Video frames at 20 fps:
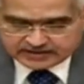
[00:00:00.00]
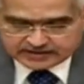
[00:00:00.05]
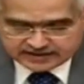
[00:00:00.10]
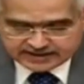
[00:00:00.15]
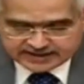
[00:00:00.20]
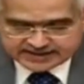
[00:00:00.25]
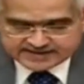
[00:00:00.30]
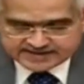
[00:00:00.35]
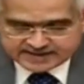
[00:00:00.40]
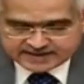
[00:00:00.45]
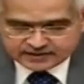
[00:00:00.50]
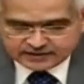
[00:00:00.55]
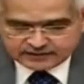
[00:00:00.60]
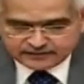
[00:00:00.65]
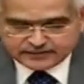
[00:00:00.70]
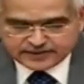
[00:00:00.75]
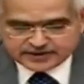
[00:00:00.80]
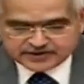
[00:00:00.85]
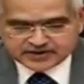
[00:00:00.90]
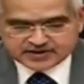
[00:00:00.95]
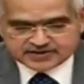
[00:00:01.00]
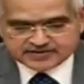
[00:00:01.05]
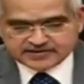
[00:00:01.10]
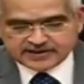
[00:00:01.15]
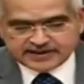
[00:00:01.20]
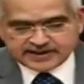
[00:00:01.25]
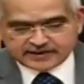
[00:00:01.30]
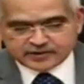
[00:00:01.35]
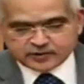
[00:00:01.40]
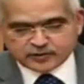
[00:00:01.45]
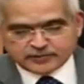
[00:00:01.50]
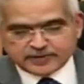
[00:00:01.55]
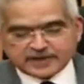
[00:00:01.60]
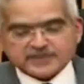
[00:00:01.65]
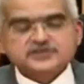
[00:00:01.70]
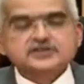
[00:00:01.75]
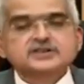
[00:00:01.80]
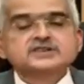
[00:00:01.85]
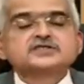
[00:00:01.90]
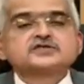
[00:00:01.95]
The next set of measures relate to
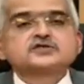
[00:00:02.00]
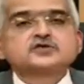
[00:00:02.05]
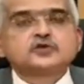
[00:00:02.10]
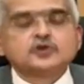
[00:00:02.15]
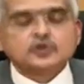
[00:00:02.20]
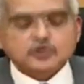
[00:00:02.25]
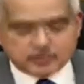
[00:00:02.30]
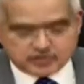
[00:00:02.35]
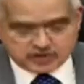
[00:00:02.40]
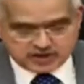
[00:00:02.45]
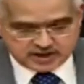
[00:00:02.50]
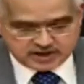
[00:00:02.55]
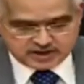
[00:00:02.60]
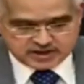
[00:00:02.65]
measures to